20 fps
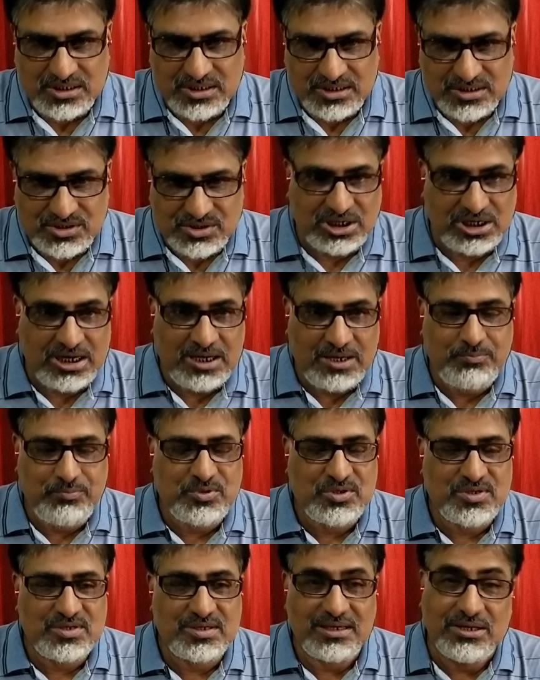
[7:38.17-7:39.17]

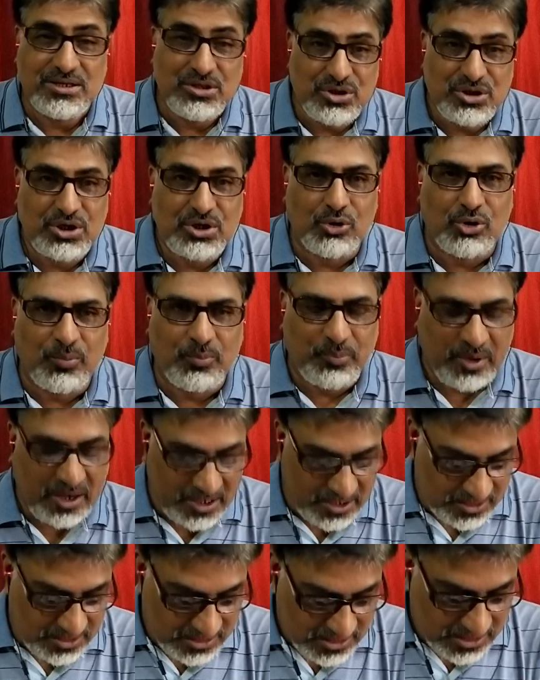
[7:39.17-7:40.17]
sleeps in the
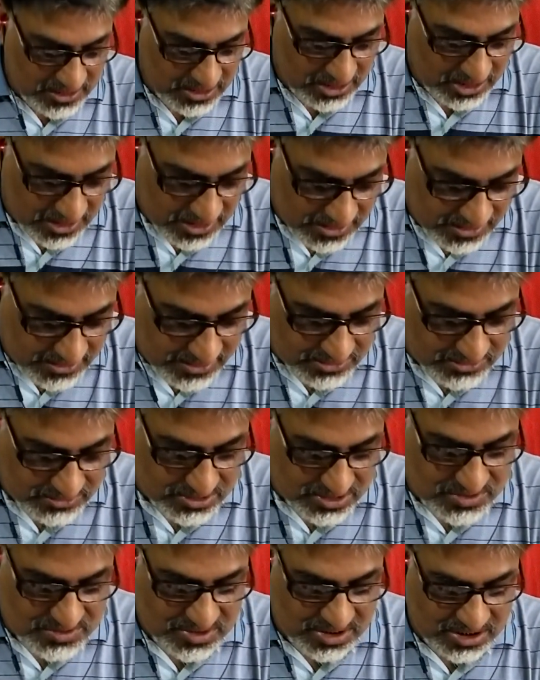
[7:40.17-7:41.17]
open under
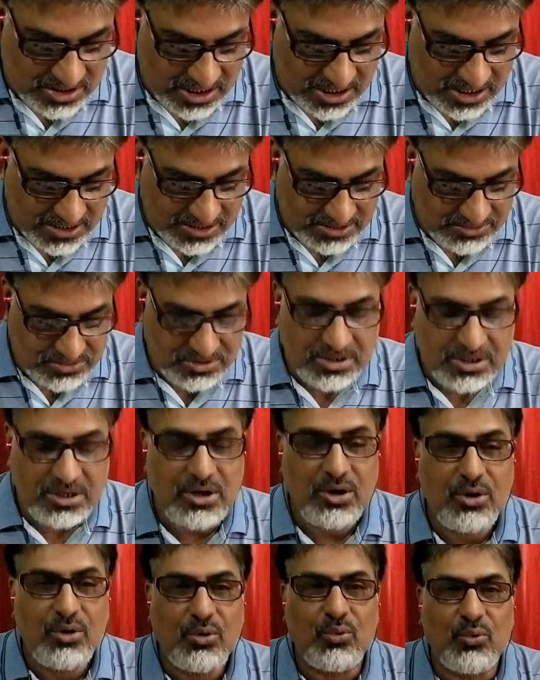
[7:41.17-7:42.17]
the sunlight,
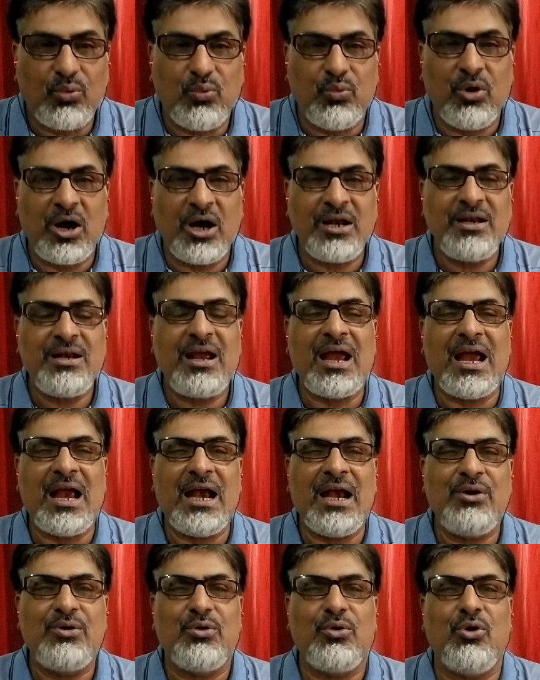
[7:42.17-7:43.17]
one
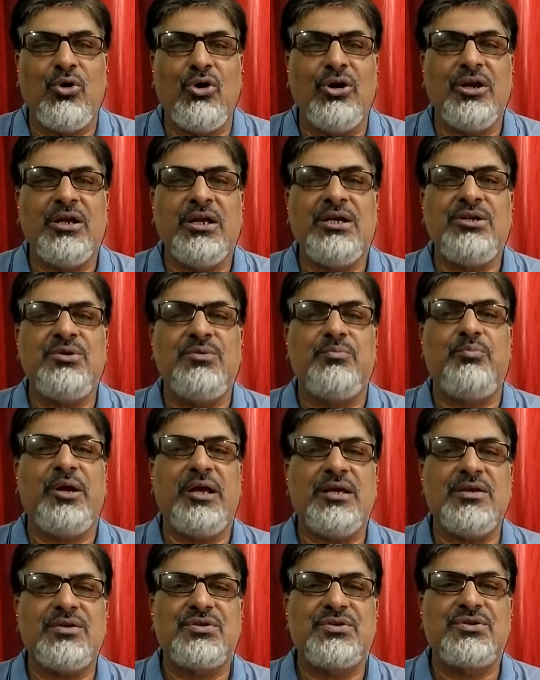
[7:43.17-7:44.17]
hand on his
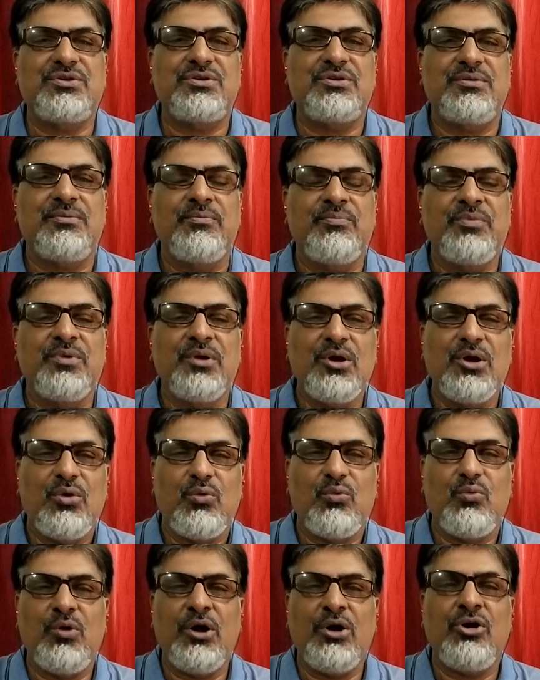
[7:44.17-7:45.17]
breast.
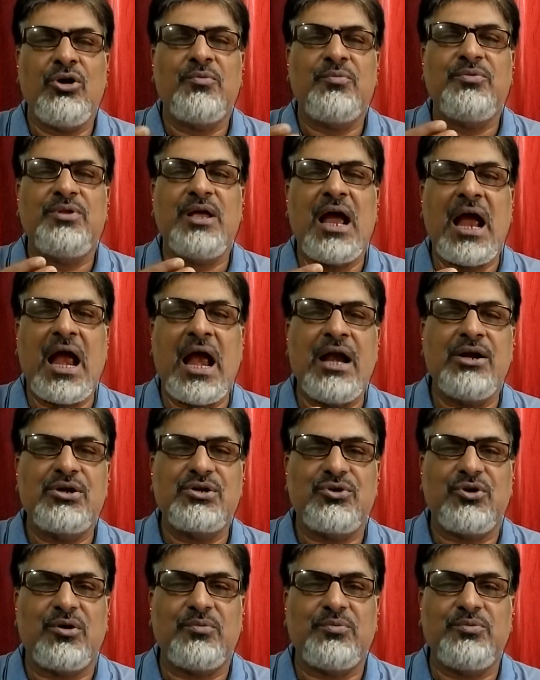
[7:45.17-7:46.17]
One of the
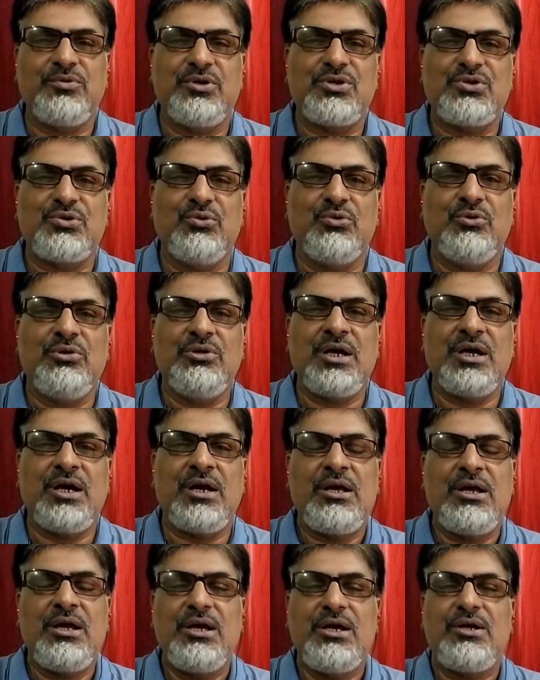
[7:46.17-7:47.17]
hands of the
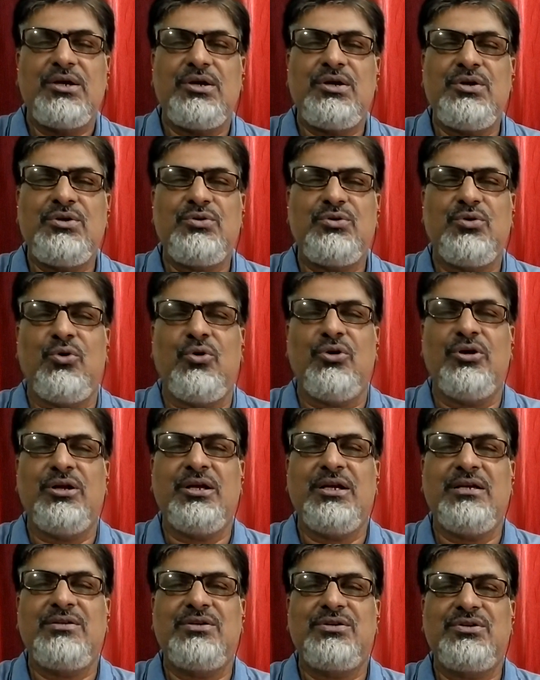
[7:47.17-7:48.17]
soldier is on
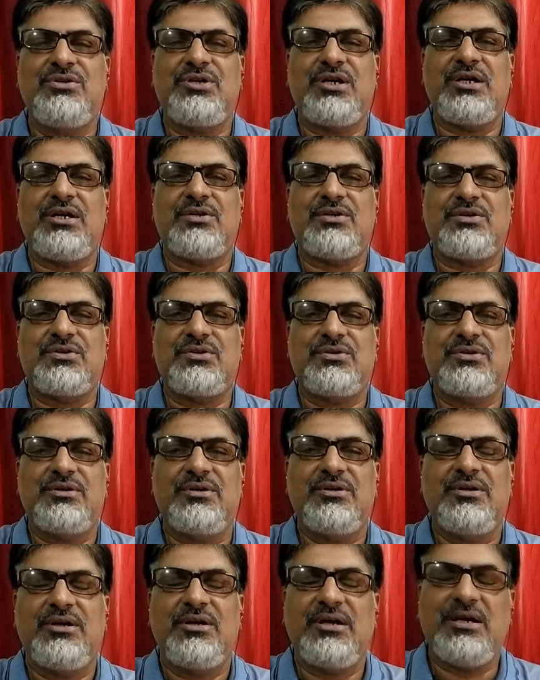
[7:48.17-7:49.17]
his chest.
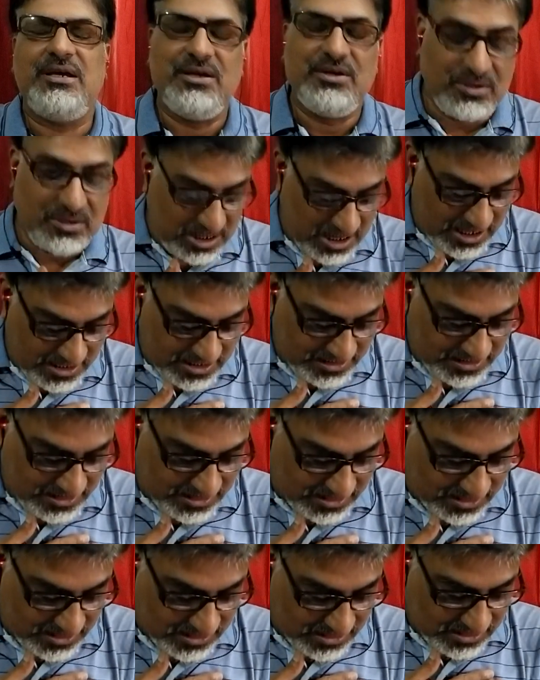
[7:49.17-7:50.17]
He is lying